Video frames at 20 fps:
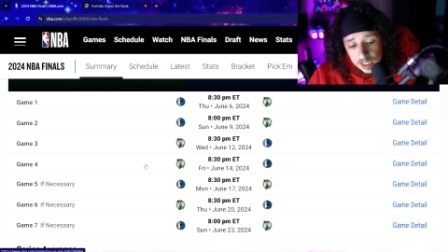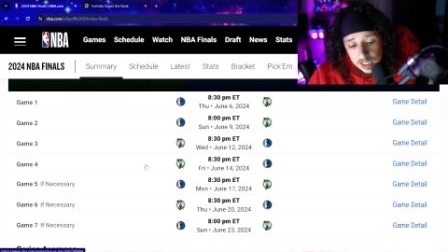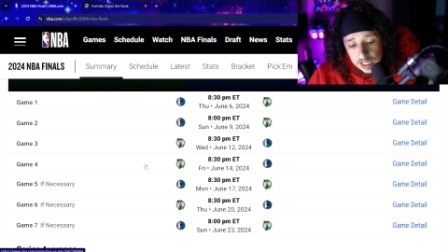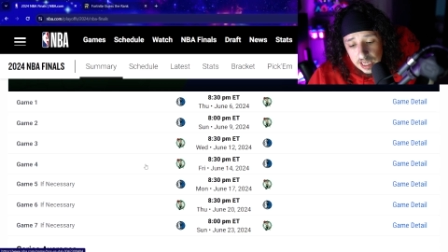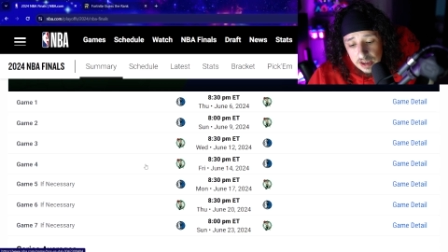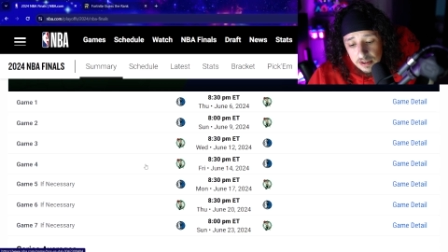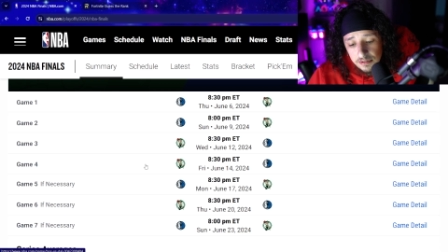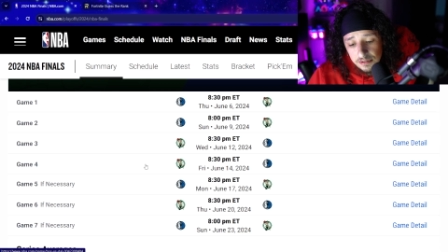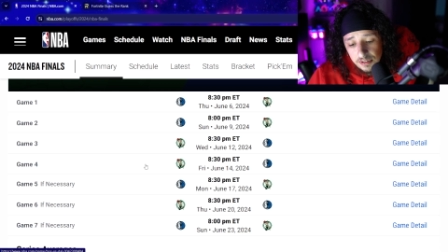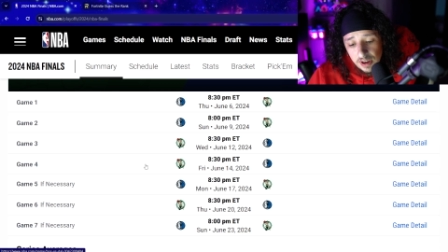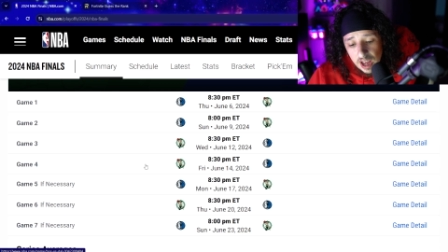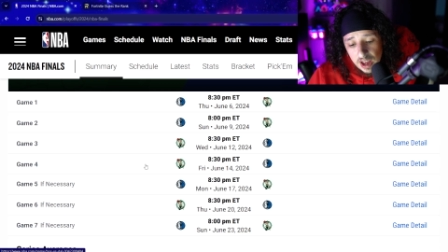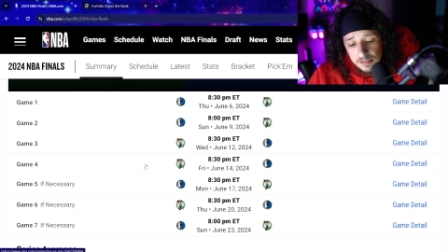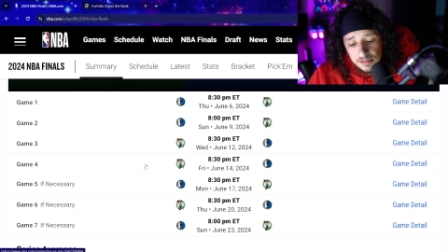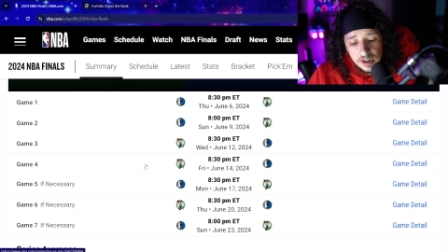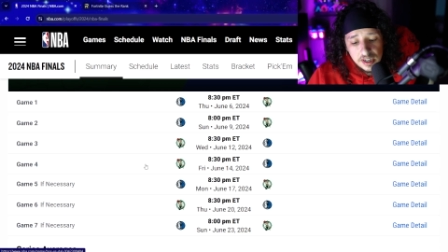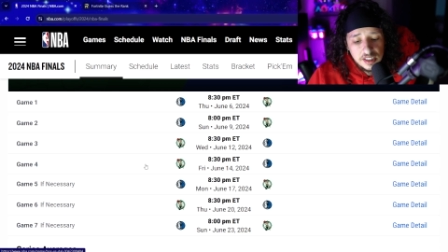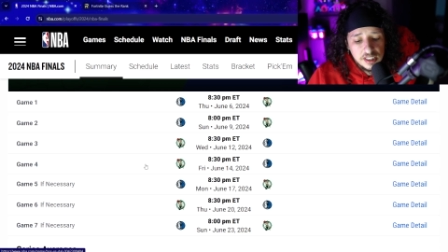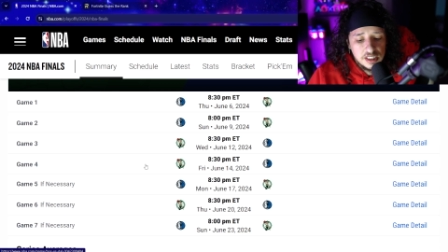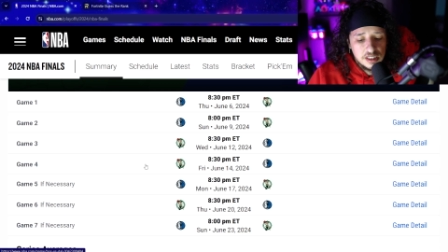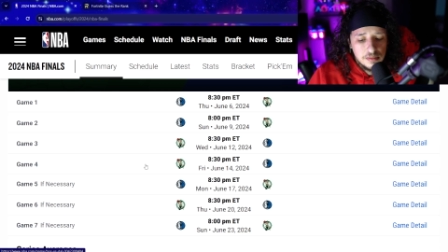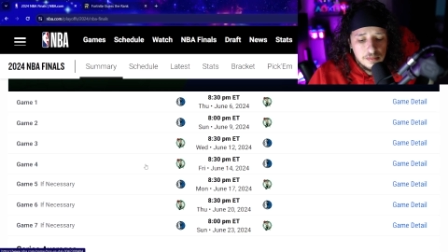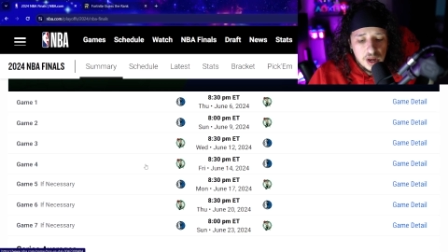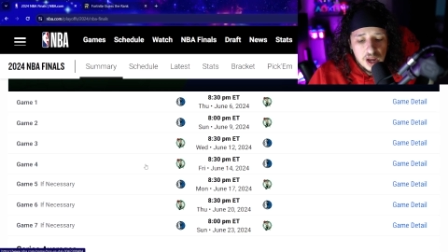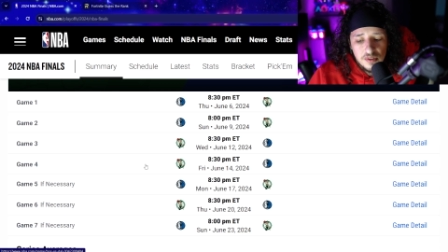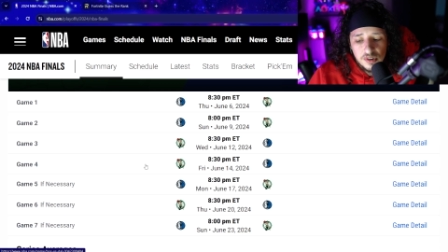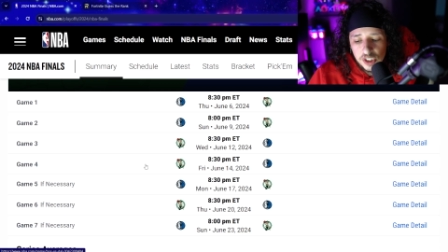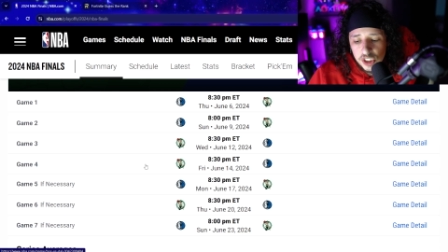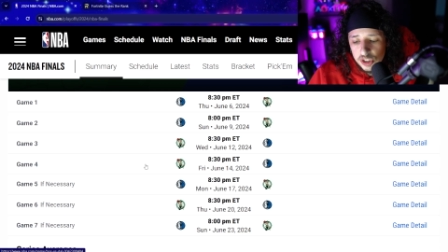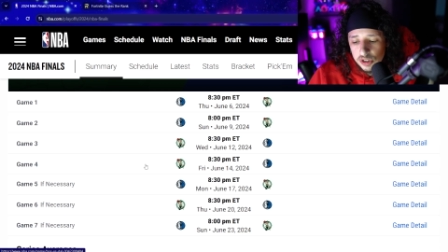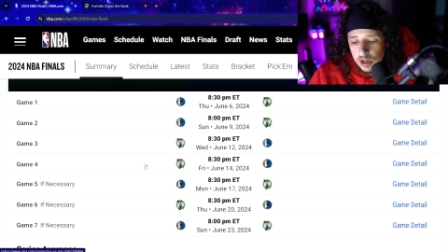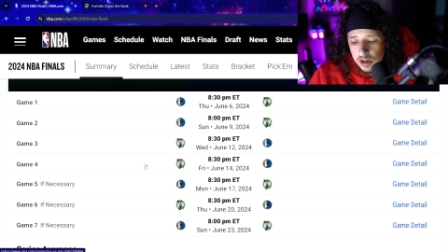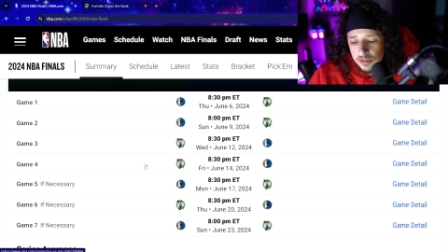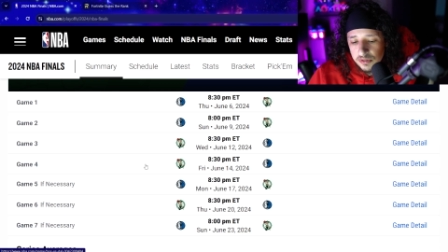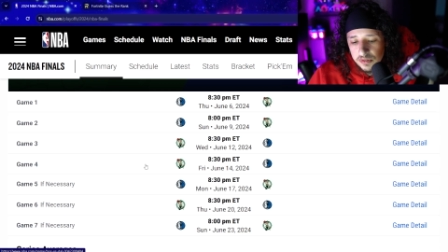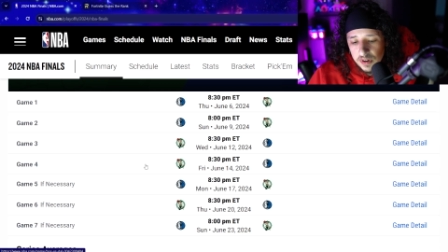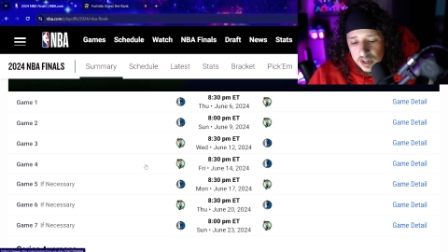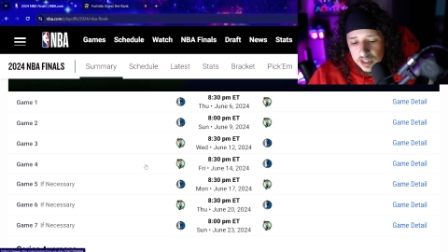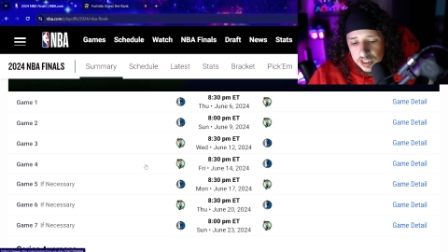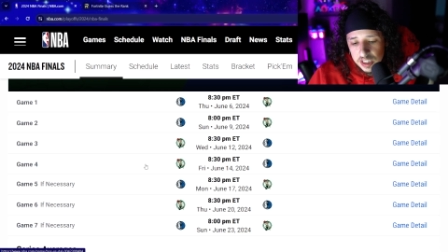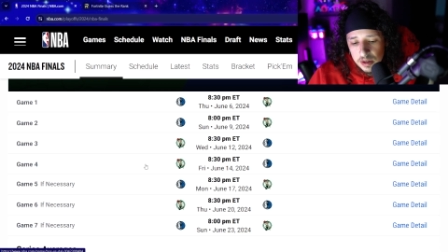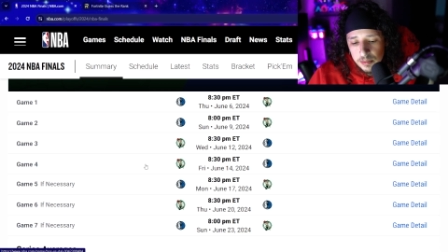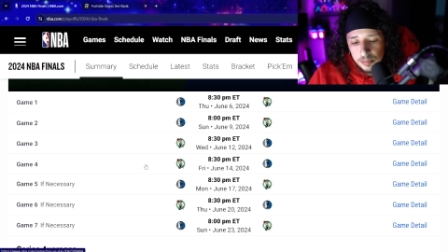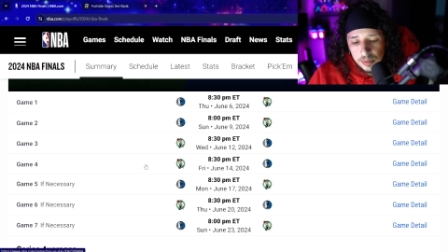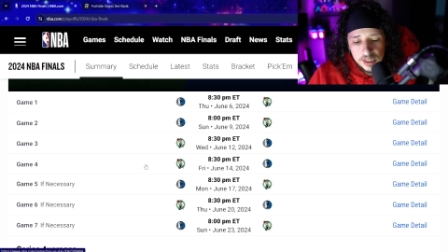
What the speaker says: Game 5, I think the Mavericks do have fun in them.